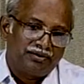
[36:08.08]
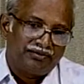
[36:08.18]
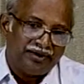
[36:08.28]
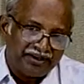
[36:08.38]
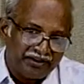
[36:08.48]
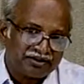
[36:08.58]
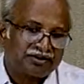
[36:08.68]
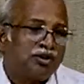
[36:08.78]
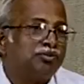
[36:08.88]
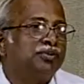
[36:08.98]
various
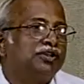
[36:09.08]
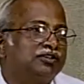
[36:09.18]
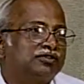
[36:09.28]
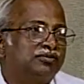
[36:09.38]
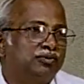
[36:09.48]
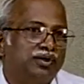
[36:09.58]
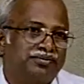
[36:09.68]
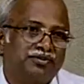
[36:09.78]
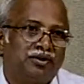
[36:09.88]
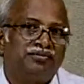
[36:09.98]
components of
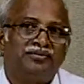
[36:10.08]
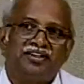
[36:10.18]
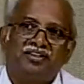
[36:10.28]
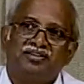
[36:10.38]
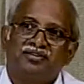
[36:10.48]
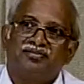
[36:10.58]
waves of various